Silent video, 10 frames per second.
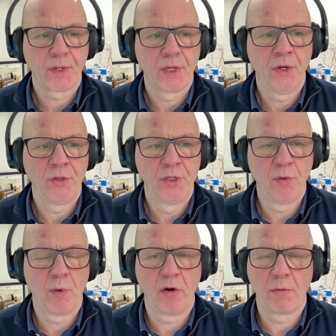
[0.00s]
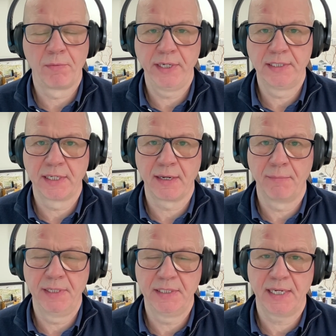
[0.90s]
you are operating the
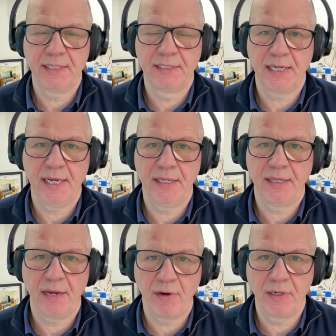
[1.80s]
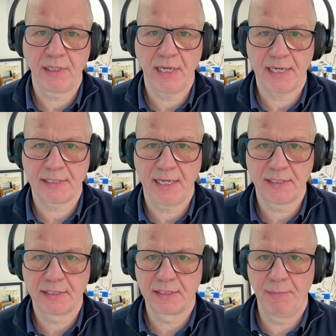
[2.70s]
company day to day, they're owning the
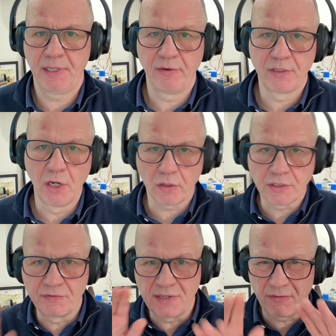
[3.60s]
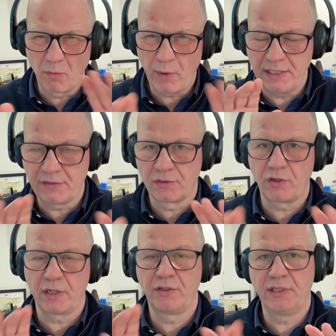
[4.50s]
assets. I mean, there are lots of different ways of
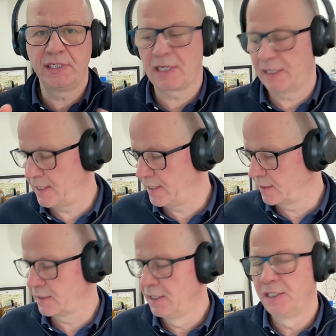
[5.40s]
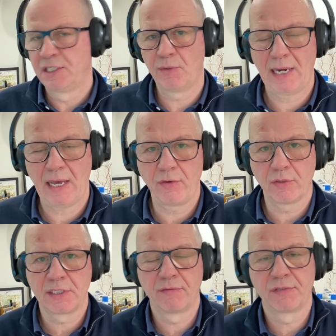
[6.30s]
structuring these kind of deals to allow
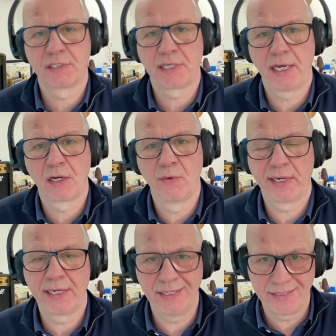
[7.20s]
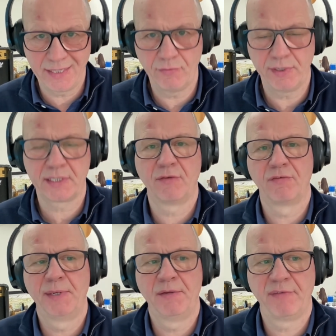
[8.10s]
yourself to scale quickly and de-risk it
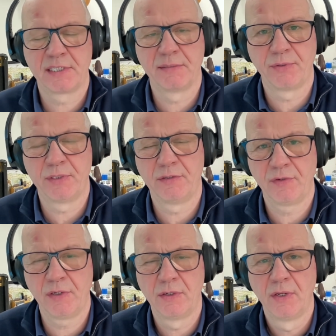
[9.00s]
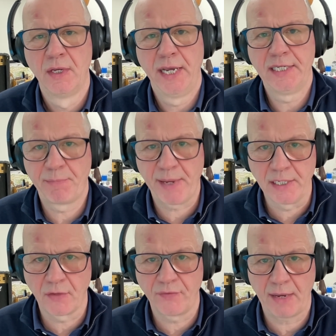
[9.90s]
from an investor point of view. It
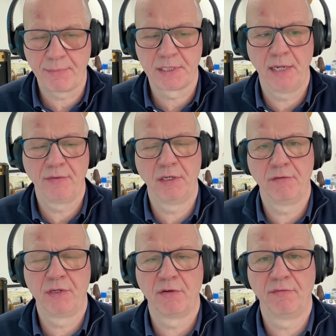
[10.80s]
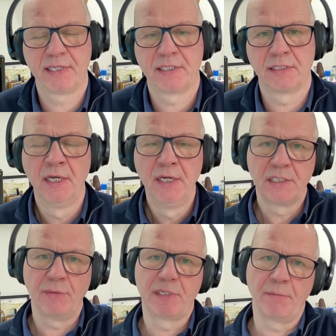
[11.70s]
depends on the appetite of the individual investors.
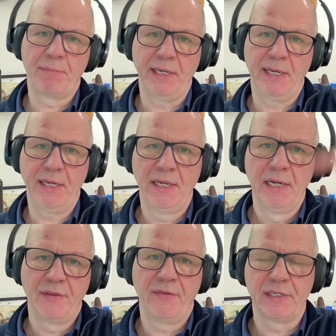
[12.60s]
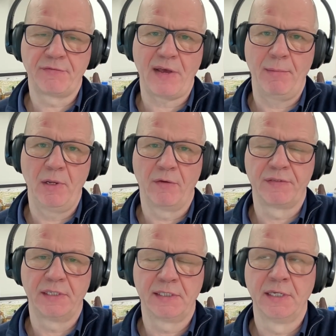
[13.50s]
So we've done PE, then there's family
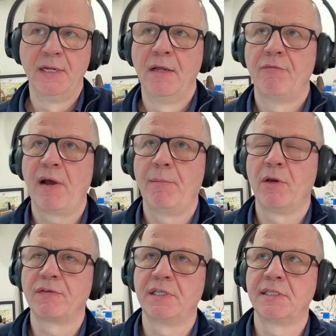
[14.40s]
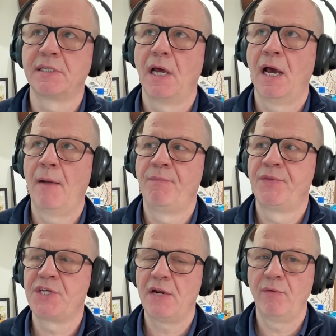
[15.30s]
offices. Family offices
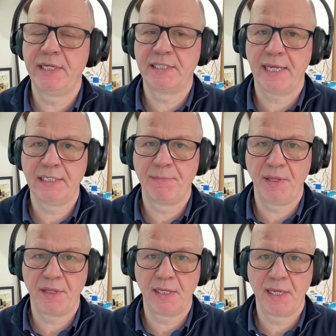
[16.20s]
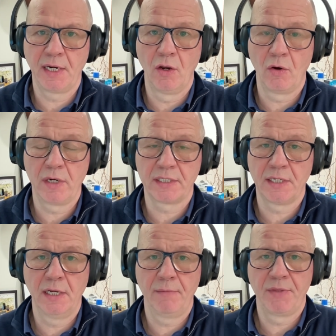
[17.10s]
generally tend to be thinking longer
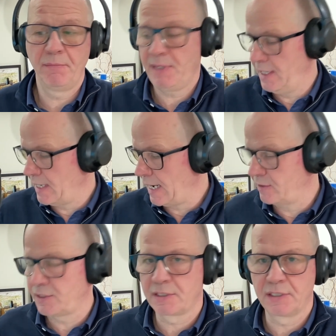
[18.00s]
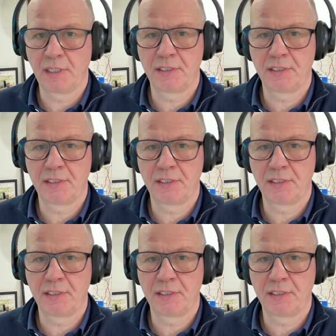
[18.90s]
term than PE houses because they